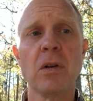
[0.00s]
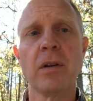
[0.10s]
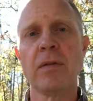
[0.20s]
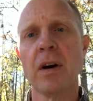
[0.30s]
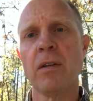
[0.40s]
And
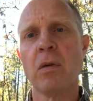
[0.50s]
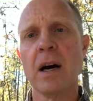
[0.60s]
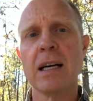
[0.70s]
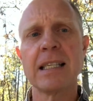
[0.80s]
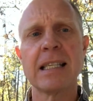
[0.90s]
the 5
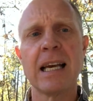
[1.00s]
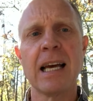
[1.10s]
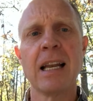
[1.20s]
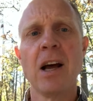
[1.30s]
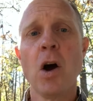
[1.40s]
wise
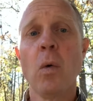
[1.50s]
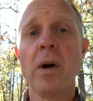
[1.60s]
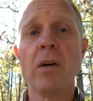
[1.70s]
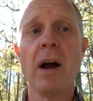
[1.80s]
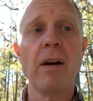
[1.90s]
said,
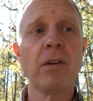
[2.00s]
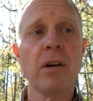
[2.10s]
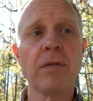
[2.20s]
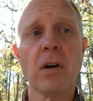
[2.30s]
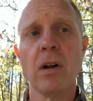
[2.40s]
we don't have
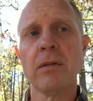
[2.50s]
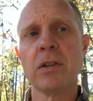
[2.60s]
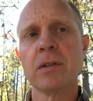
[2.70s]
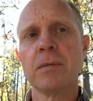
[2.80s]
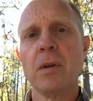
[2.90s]
enough for all of
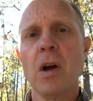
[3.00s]
us.